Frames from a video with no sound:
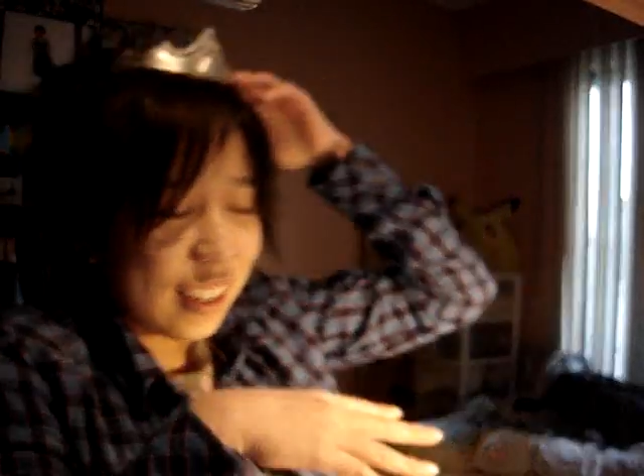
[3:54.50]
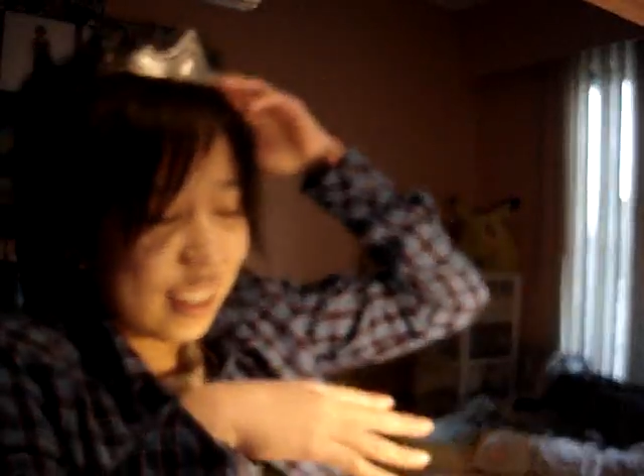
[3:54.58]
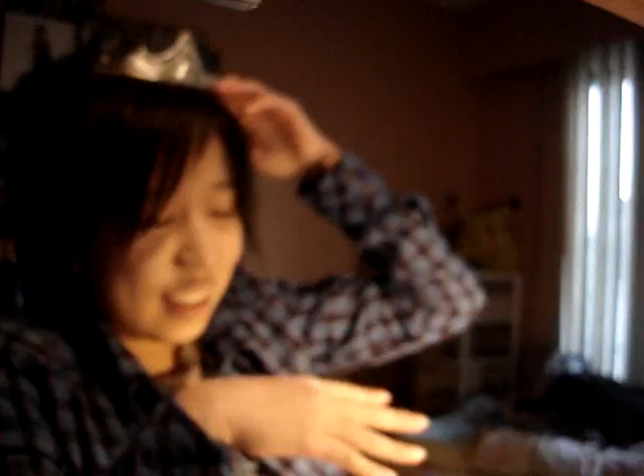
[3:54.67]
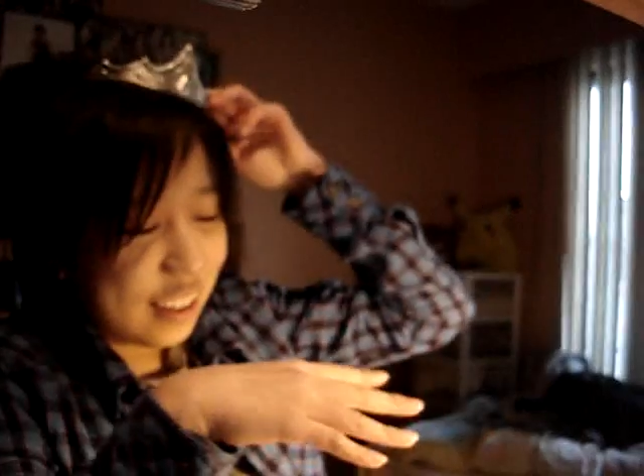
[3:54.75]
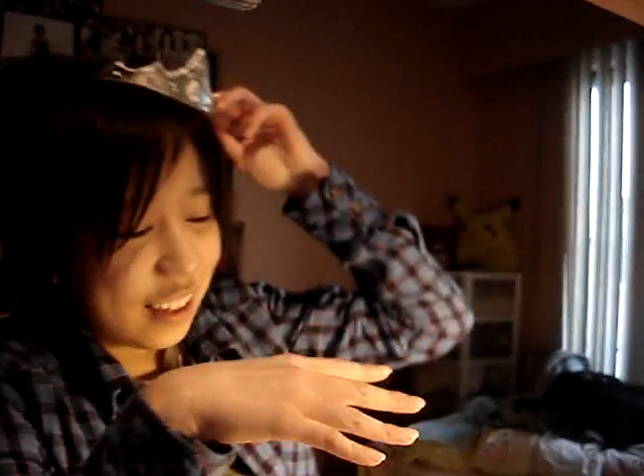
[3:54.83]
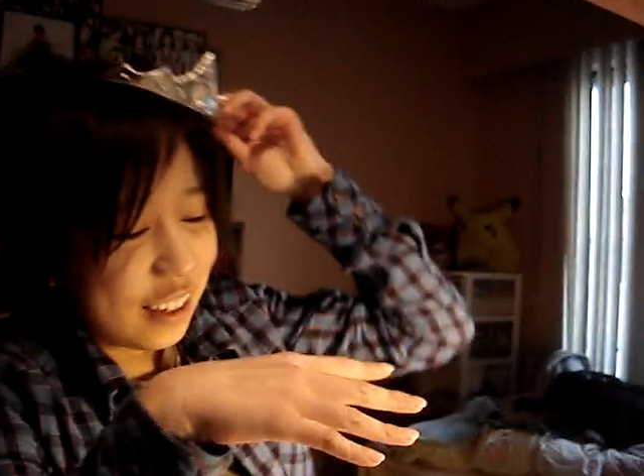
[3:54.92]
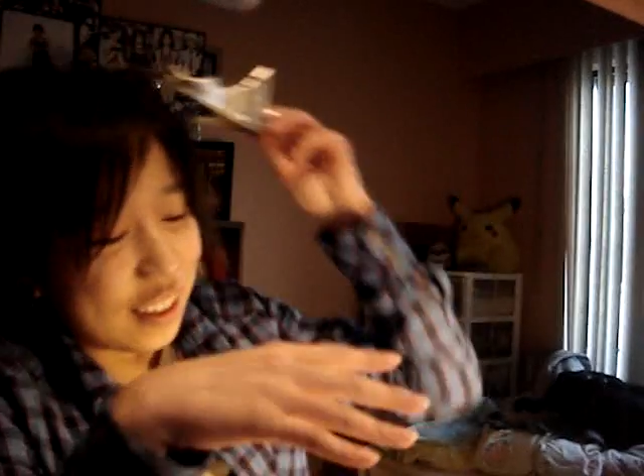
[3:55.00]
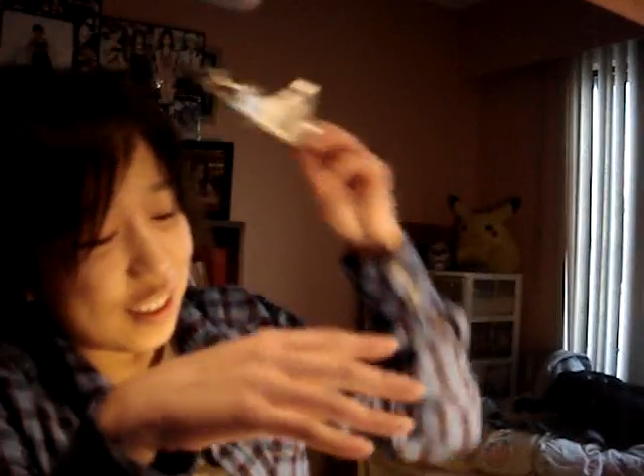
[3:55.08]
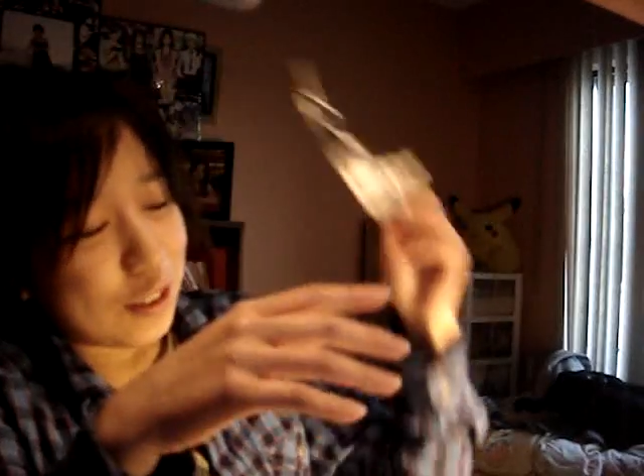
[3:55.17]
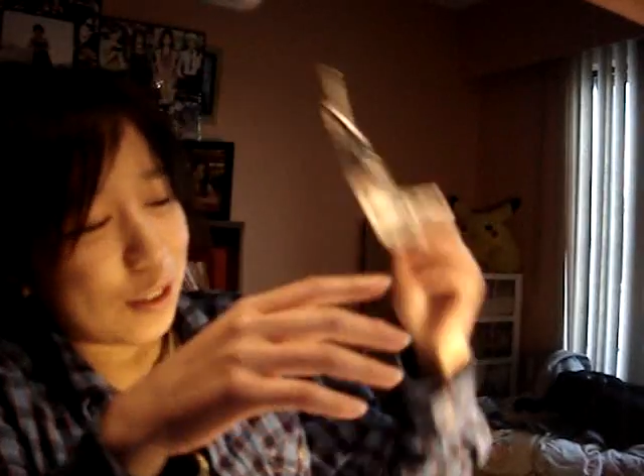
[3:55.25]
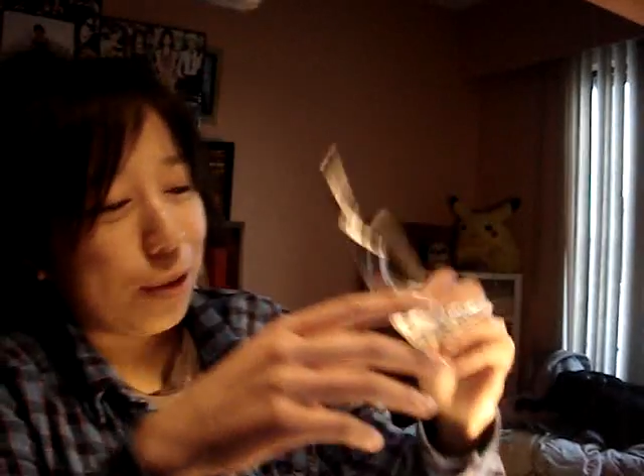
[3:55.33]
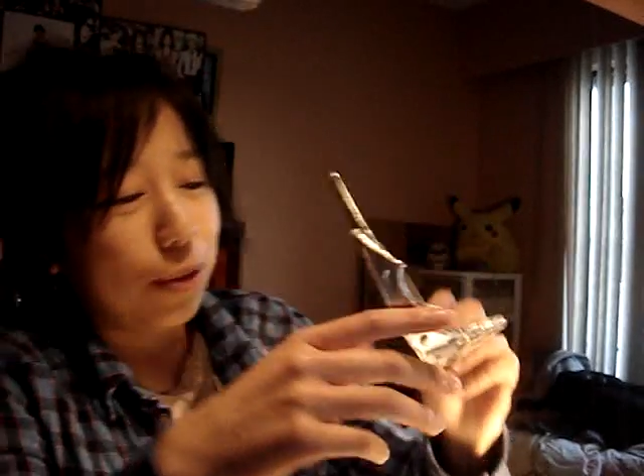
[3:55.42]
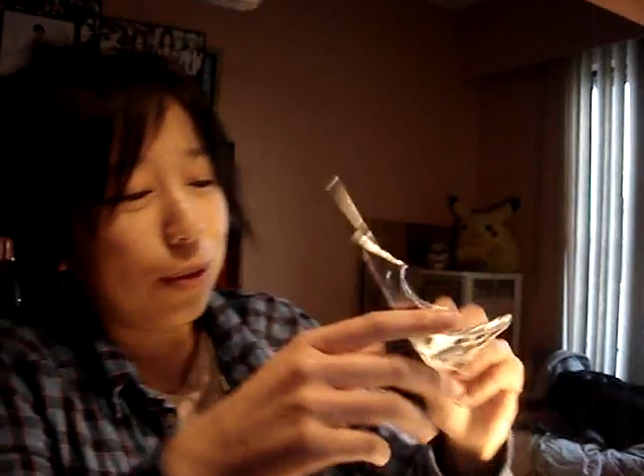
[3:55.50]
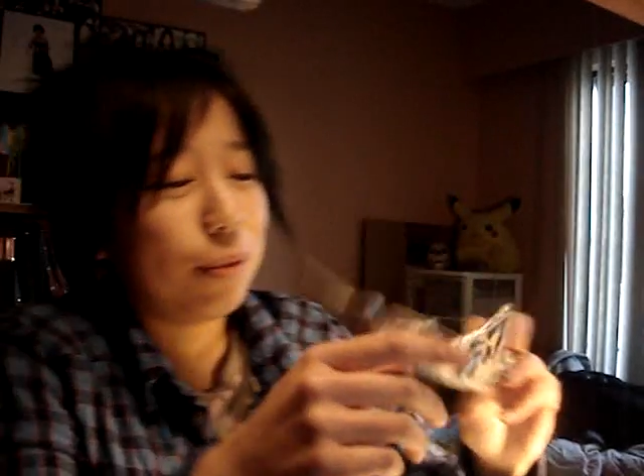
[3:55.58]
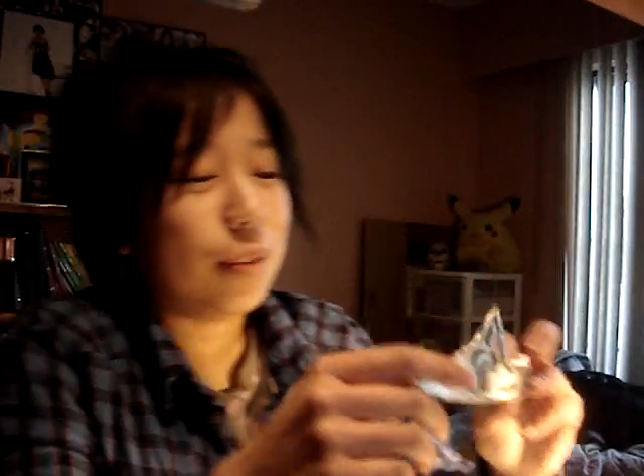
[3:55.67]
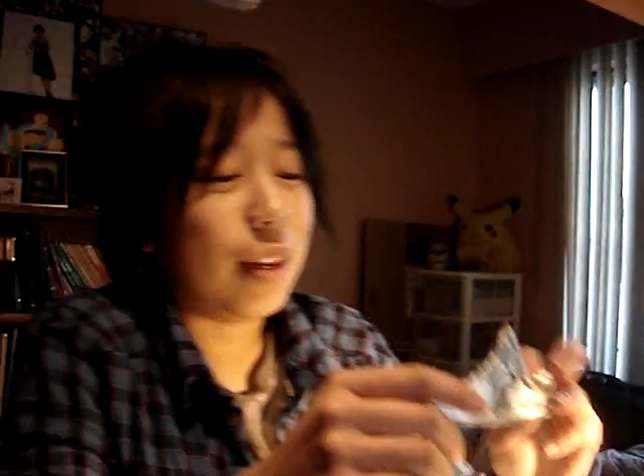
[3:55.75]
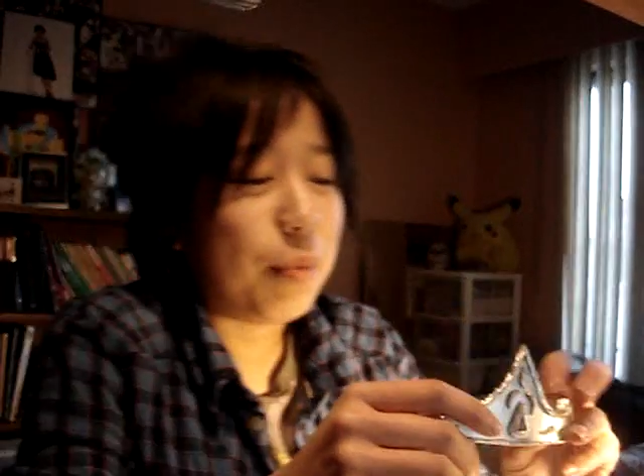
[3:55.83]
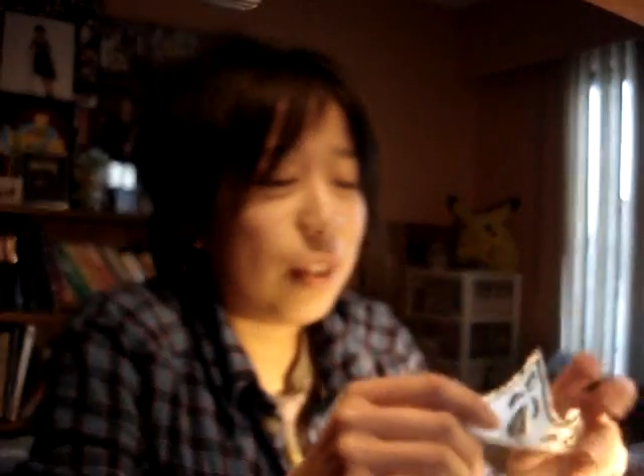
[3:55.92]
Okay,
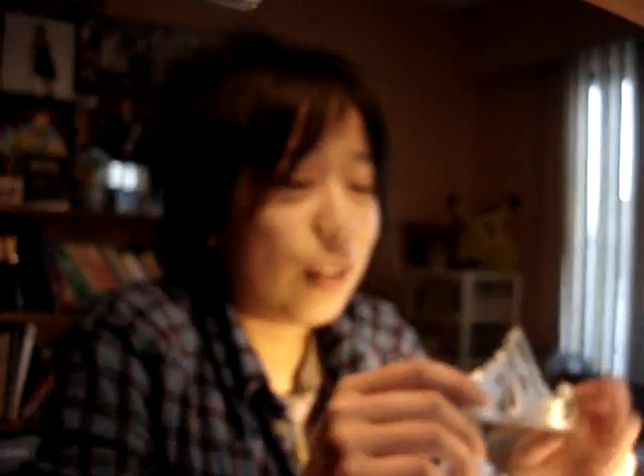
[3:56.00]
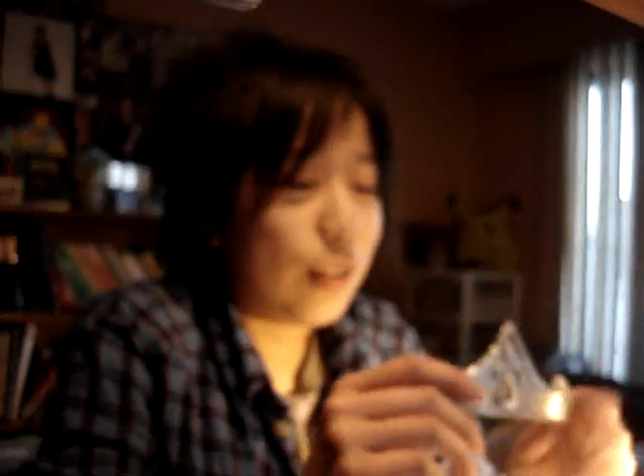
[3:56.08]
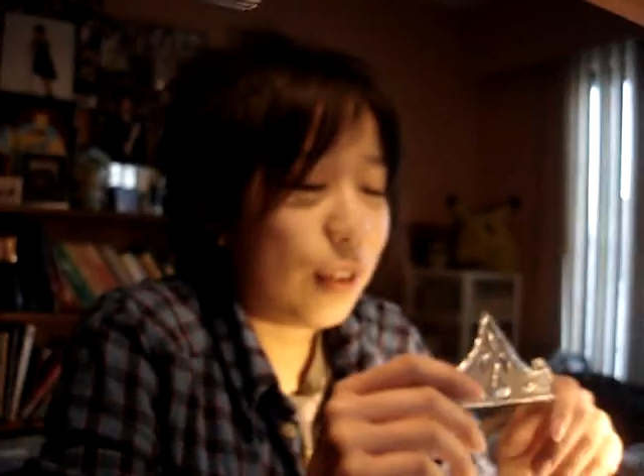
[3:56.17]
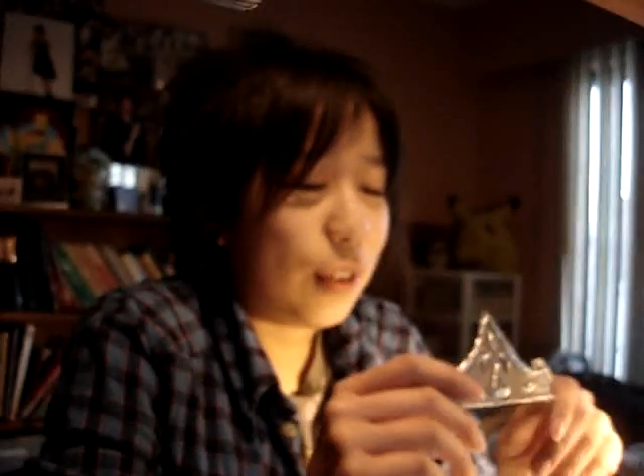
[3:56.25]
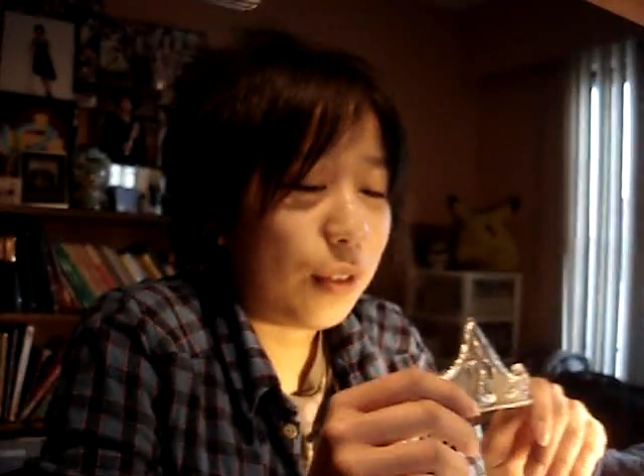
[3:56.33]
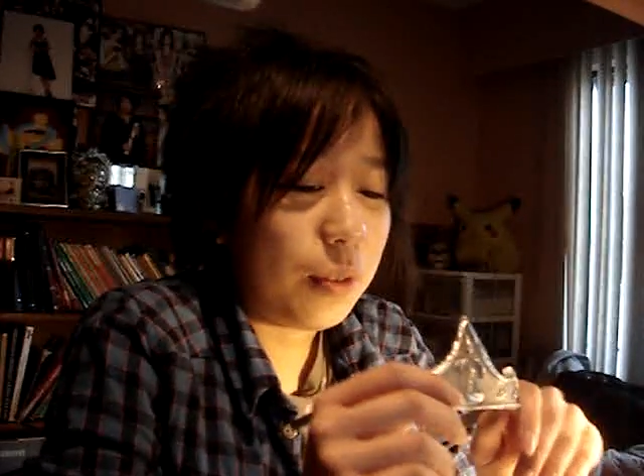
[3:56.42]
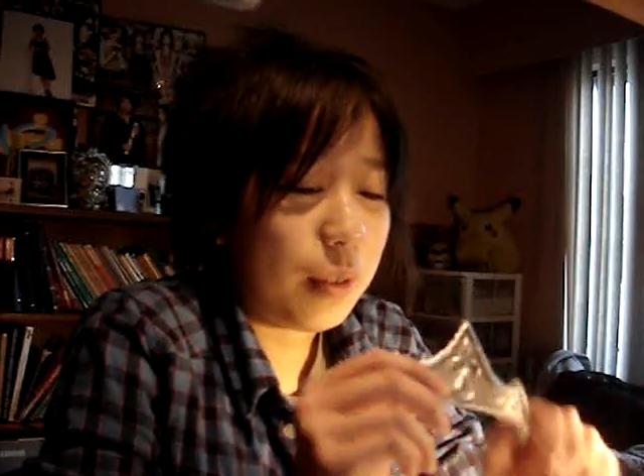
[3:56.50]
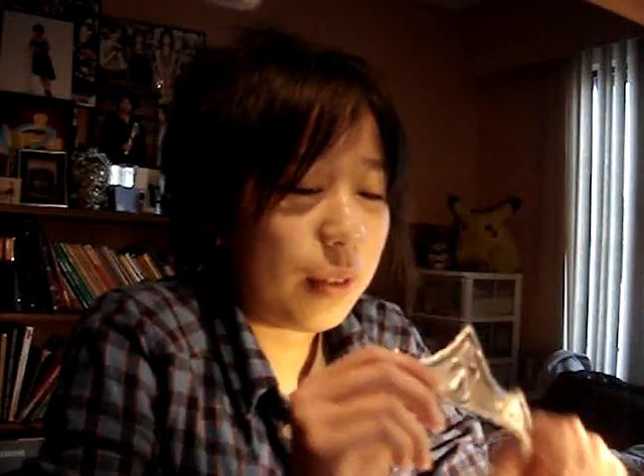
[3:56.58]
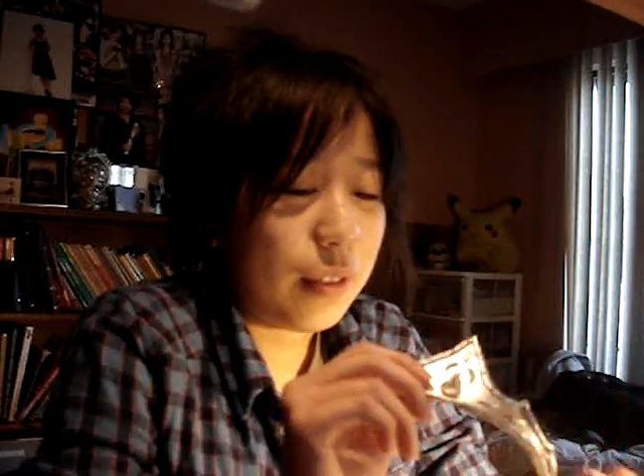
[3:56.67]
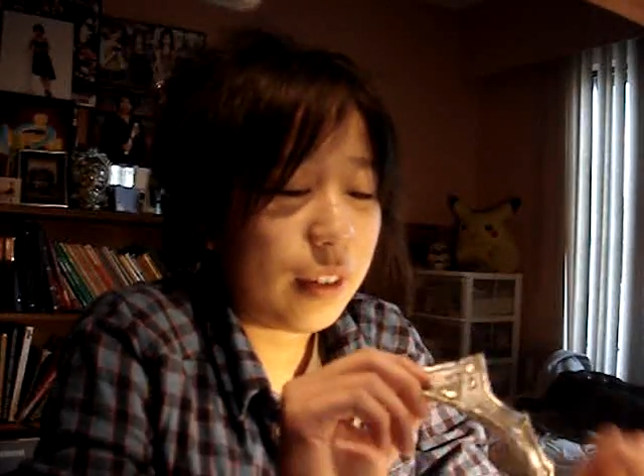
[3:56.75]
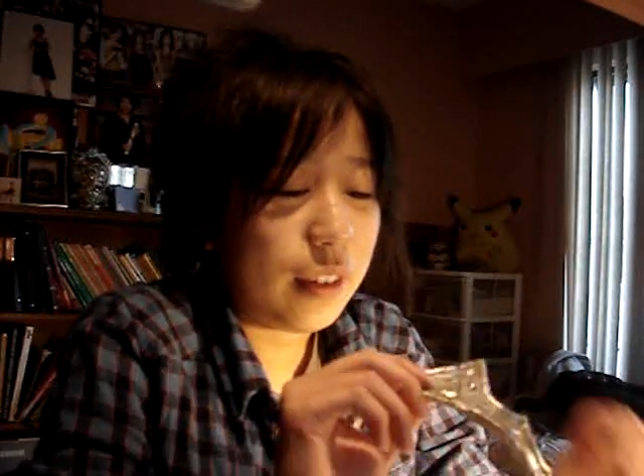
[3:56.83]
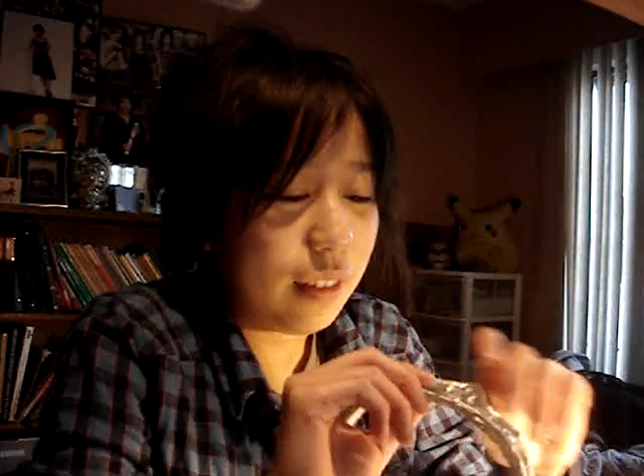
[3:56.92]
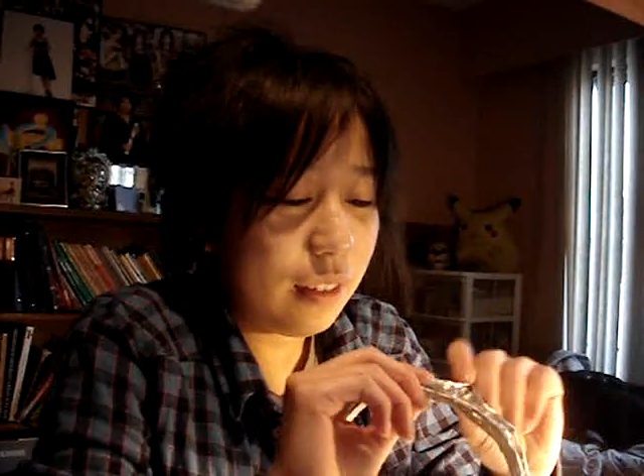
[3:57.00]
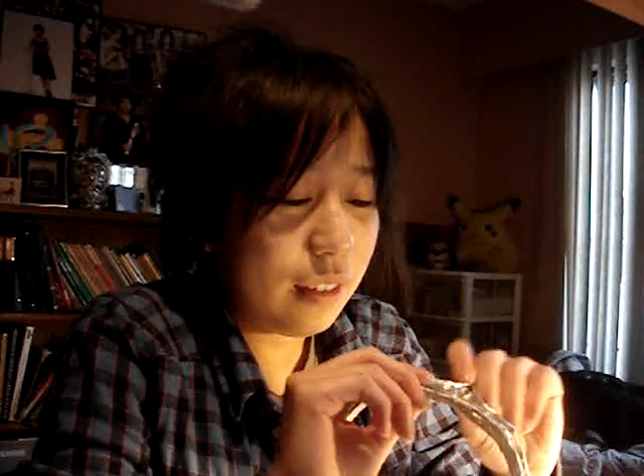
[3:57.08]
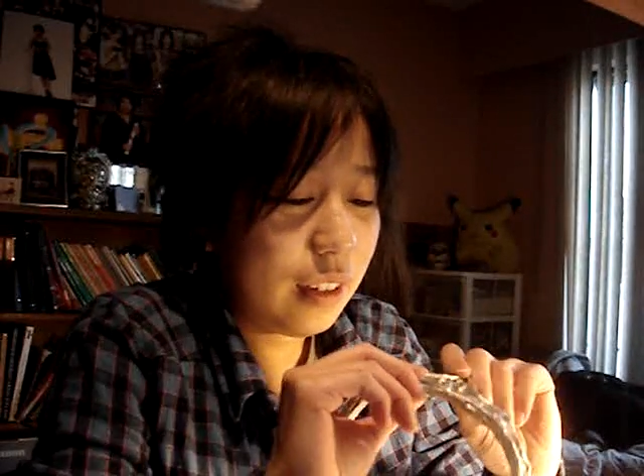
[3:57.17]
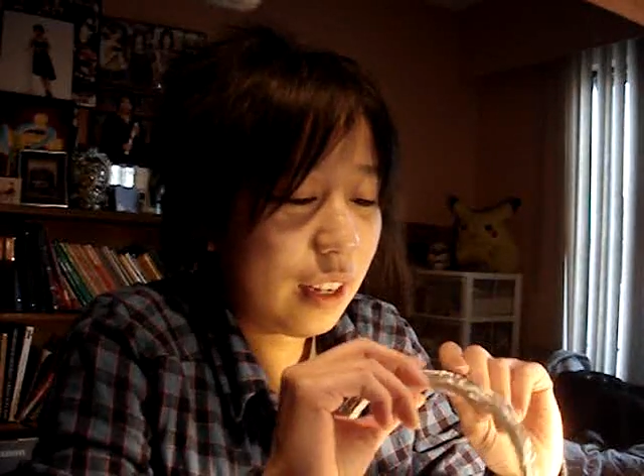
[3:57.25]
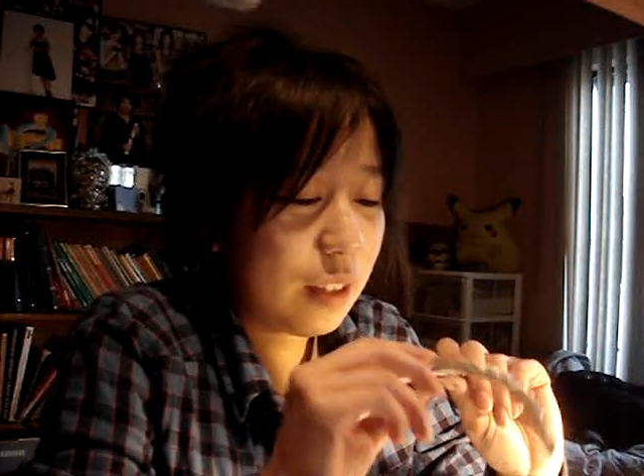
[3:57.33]
so I made this for a cosplay friend,